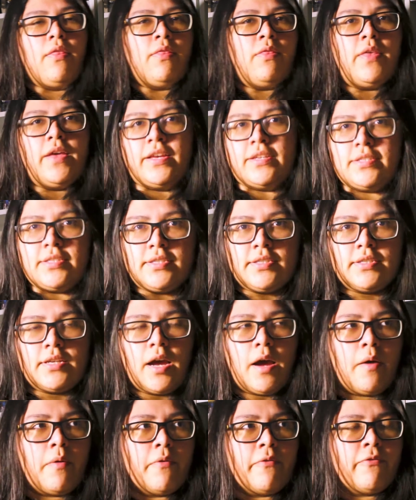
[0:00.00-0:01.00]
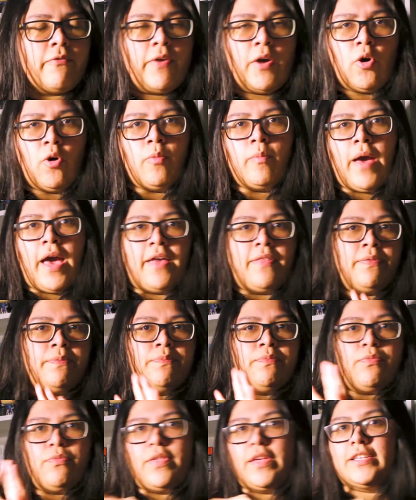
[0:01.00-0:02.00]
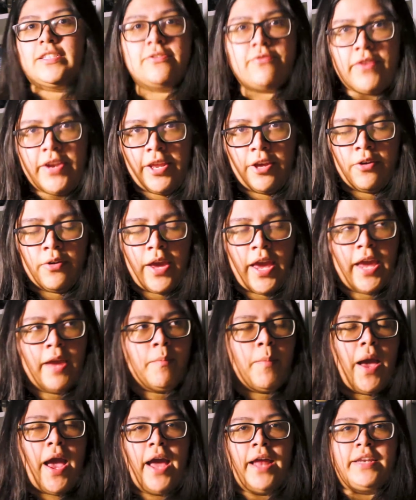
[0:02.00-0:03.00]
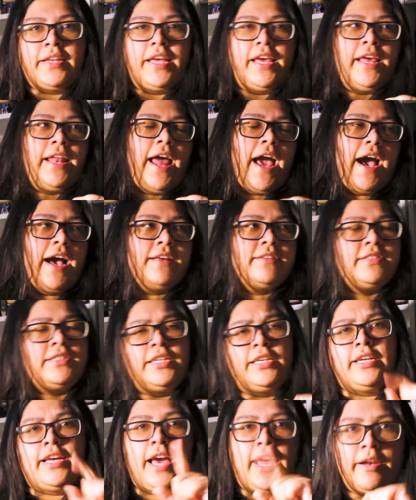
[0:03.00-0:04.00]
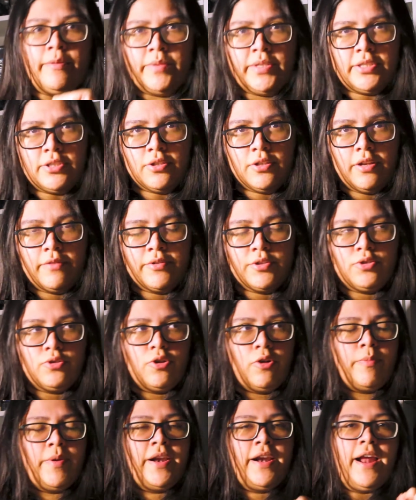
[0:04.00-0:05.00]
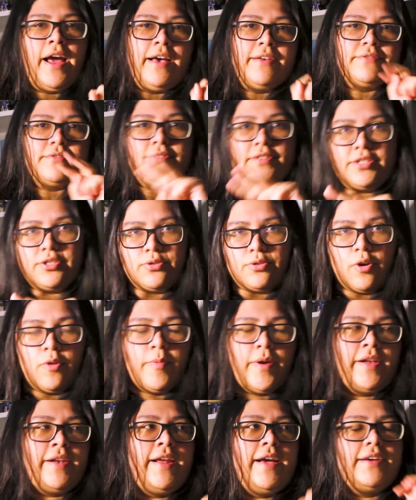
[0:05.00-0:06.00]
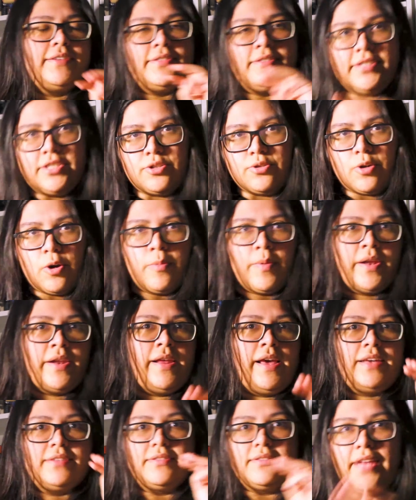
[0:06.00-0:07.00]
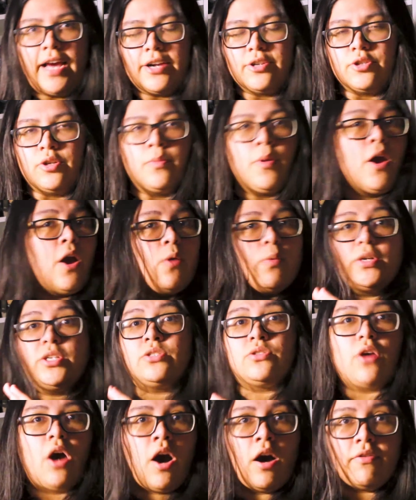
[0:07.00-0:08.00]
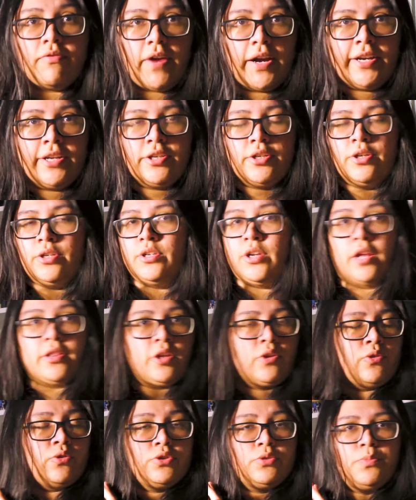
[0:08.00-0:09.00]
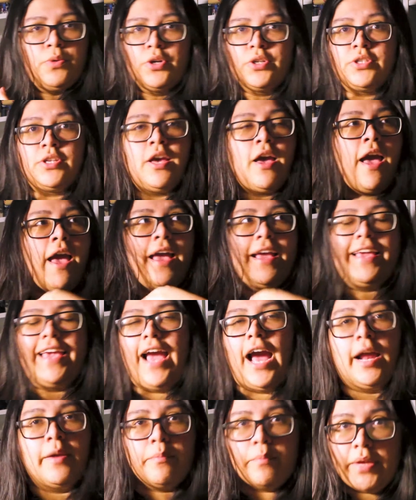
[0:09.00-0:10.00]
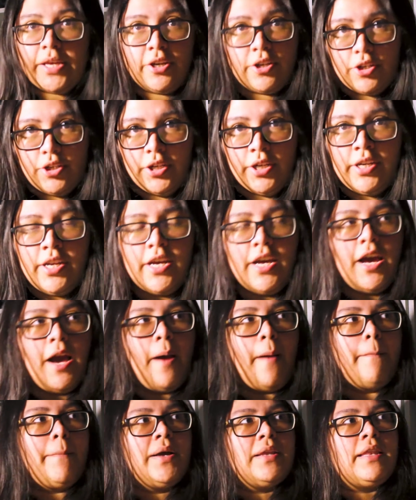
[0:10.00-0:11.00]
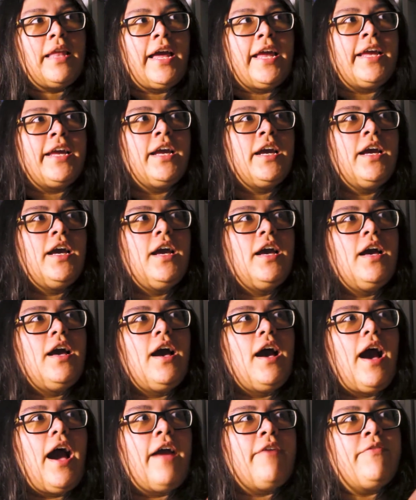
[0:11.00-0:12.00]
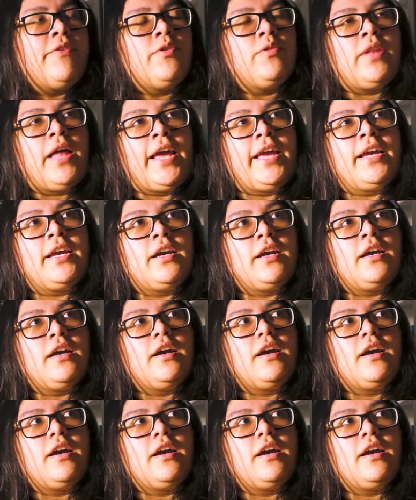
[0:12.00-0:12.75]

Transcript: this film and this video game, and it has the enemies to lovers trope, and it has this trope, and it has this trope, and it has that trope, which is all fine and good. Not that those books can't be good, but like I feel like